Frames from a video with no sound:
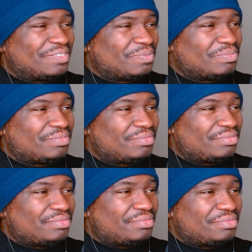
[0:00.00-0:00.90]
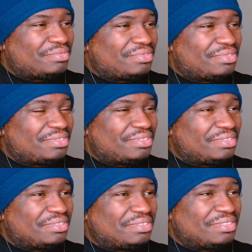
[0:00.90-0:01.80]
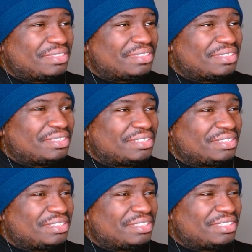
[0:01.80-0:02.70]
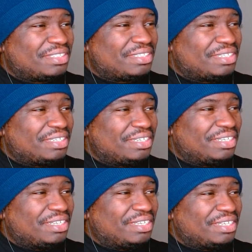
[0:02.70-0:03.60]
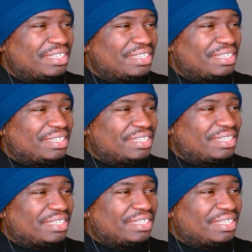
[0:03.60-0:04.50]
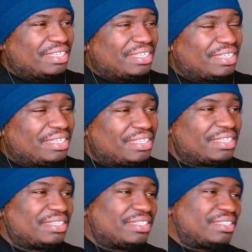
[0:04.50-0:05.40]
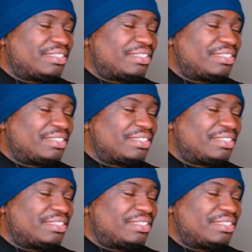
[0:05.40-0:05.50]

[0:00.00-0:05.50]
(no one is talking)